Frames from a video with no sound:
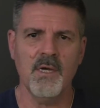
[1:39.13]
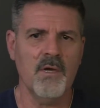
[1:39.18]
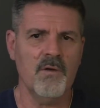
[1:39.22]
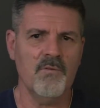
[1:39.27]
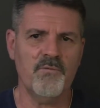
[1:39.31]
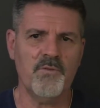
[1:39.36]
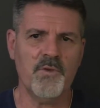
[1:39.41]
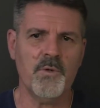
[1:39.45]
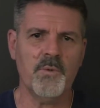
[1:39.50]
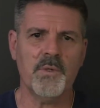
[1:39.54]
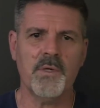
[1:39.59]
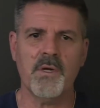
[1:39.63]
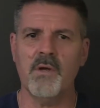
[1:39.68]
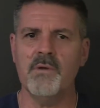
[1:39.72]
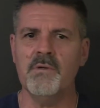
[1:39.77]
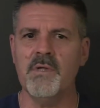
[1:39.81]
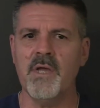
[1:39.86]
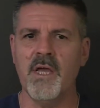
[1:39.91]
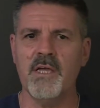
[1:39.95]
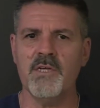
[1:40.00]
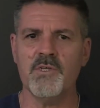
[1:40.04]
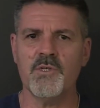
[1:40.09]
Few in our
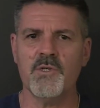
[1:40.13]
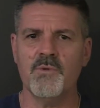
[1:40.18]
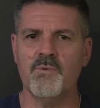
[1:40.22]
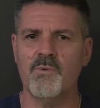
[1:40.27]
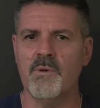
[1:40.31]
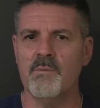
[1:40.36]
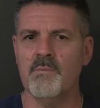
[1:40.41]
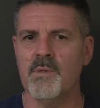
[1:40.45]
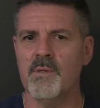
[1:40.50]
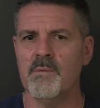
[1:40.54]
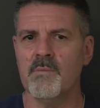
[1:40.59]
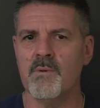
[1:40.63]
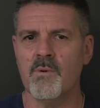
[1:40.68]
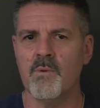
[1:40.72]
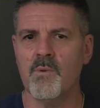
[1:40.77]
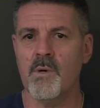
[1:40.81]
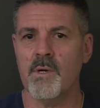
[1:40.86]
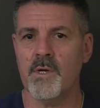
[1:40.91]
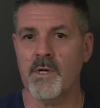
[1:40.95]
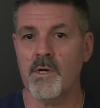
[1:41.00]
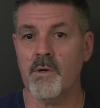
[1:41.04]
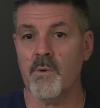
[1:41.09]
nation remember
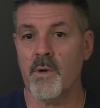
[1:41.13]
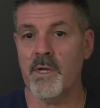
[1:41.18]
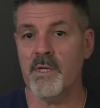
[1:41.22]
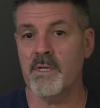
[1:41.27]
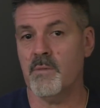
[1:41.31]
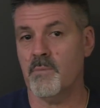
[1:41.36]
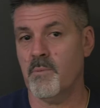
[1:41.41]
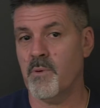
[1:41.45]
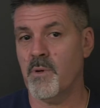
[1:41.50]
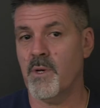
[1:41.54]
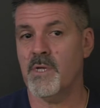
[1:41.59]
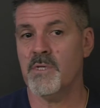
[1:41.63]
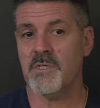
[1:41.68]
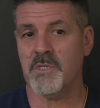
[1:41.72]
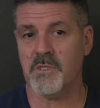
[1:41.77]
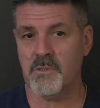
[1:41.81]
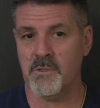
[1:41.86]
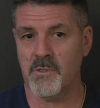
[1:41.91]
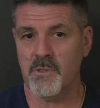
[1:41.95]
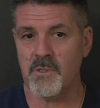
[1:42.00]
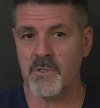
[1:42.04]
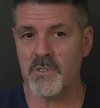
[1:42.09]
what a Great
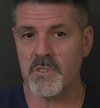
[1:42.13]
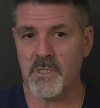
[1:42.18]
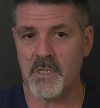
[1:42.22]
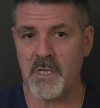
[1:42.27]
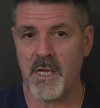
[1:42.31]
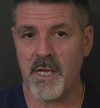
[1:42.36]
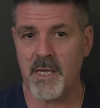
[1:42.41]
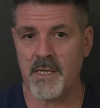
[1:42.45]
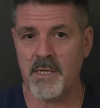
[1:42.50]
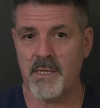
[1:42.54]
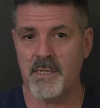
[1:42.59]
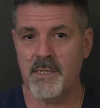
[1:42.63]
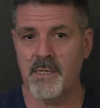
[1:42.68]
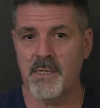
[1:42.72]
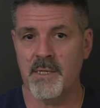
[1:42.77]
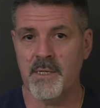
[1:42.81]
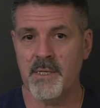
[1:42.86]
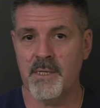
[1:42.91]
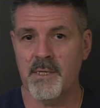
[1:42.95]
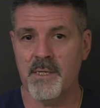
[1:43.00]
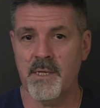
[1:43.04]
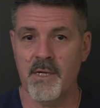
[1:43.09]
Depression looks like,
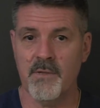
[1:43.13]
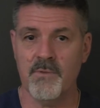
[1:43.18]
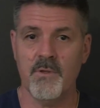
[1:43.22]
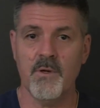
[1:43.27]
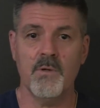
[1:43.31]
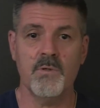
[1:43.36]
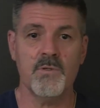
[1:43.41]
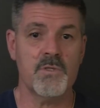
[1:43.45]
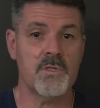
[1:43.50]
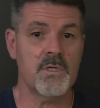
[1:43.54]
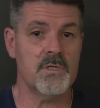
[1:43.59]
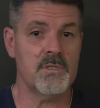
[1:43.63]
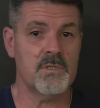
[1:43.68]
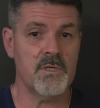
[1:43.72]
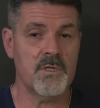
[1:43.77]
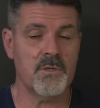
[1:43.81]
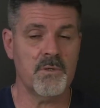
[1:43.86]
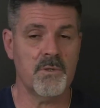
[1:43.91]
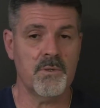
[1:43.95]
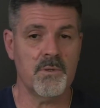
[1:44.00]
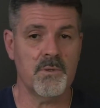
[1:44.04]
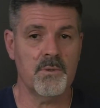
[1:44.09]
and those that
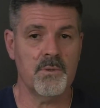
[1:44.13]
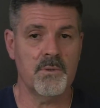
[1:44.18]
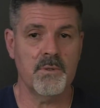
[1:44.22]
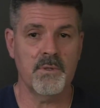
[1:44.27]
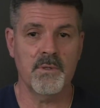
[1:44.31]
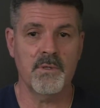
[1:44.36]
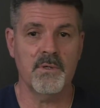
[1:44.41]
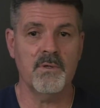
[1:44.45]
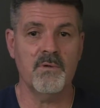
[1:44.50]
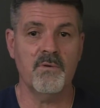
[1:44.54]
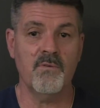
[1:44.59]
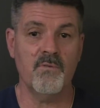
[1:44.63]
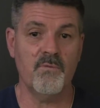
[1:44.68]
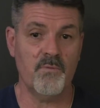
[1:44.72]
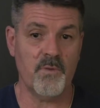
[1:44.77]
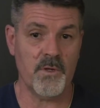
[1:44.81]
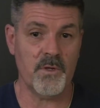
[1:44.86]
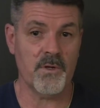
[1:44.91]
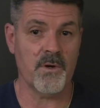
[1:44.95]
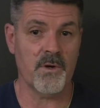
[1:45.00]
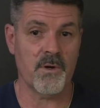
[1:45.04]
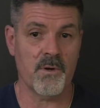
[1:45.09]
do
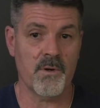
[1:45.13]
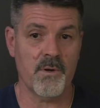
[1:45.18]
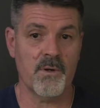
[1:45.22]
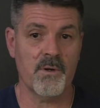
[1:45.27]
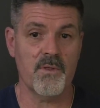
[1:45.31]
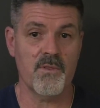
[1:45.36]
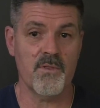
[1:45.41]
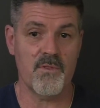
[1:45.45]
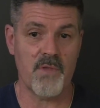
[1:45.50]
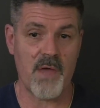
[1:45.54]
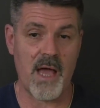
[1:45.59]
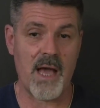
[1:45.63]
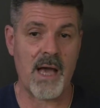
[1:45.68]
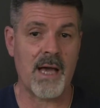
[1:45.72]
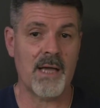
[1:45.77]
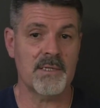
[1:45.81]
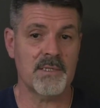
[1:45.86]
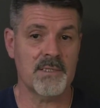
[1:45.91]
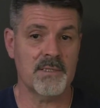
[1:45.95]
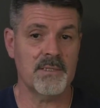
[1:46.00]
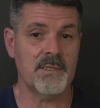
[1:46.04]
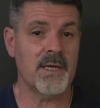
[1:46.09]
fear
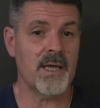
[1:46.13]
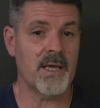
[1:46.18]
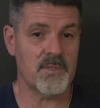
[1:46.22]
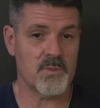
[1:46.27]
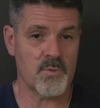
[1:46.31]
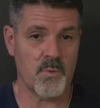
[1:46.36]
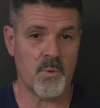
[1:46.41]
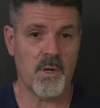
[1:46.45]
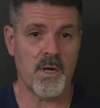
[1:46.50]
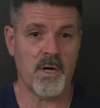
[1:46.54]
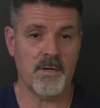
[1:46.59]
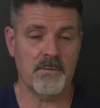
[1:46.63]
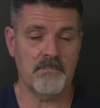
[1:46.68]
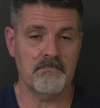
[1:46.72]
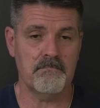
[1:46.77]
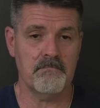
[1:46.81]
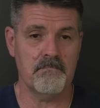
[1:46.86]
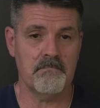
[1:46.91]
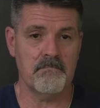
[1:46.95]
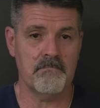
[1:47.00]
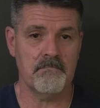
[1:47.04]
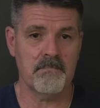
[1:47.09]
that as well.
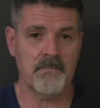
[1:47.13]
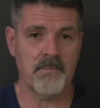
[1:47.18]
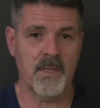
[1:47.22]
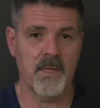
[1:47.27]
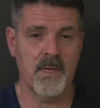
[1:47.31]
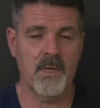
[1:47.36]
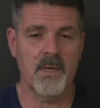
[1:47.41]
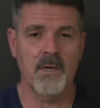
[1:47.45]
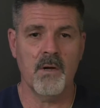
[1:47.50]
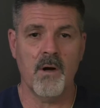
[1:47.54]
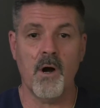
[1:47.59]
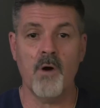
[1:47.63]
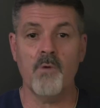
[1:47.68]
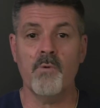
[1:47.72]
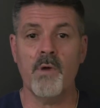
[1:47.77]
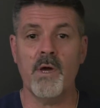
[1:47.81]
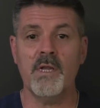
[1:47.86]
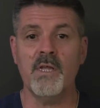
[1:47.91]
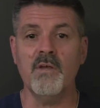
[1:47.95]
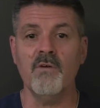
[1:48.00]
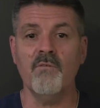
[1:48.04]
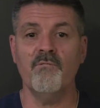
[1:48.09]

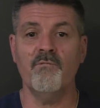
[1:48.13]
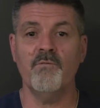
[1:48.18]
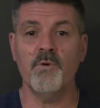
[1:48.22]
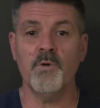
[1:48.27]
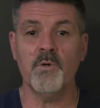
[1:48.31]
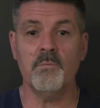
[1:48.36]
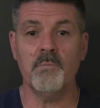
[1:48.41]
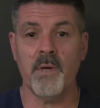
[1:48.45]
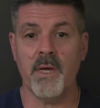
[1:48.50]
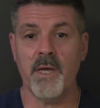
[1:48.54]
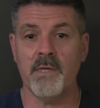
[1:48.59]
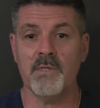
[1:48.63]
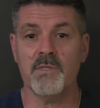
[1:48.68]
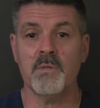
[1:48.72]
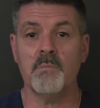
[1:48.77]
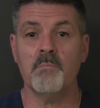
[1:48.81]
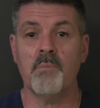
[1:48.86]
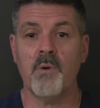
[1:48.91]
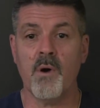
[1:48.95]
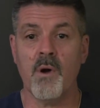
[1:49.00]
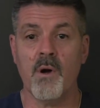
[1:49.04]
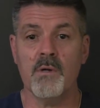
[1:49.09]
Already, food banks
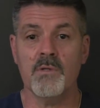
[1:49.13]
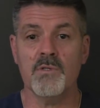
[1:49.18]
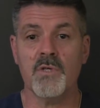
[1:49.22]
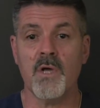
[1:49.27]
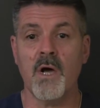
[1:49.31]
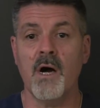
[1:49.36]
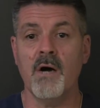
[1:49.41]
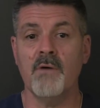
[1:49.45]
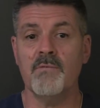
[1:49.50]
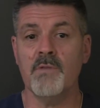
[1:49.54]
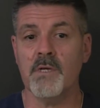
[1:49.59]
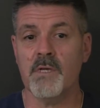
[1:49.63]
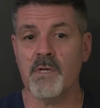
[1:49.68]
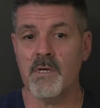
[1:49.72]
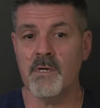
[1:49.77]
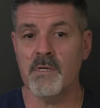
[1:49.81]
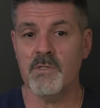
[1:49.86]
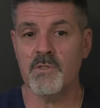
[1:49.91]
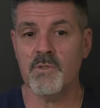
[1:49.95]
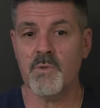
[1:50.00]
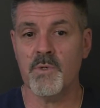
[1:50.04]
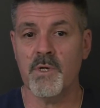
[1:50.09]
in parts of the
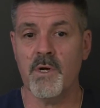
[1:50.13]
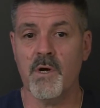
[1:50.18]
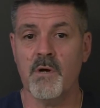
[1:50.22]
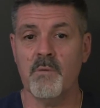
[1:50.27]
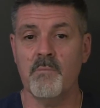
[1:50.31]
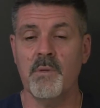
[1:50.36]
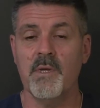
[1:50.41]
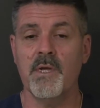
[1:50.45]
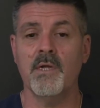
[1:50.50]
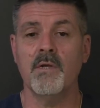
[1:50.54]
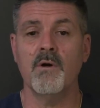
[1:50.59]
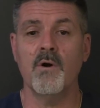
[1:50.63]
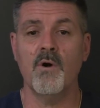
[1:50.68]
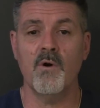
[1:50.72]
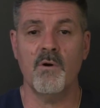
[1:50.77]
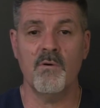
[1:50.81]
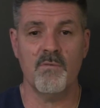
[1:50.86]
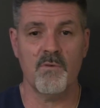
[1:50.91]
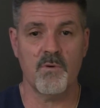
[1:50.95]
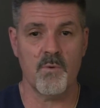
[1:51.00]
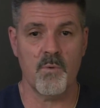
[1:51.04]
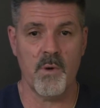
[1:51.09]
country are being
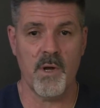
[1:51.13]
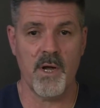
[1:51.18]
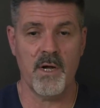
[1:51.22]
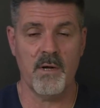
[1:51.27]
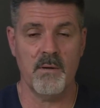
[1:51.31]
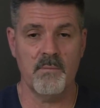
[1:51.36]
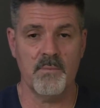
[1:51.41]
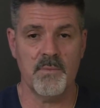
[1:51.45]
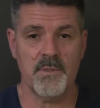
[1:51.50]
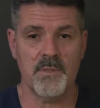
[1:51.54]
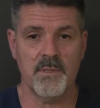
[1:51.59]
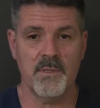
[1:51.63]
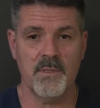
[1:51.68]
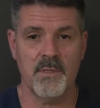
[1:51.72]
overwhelmed.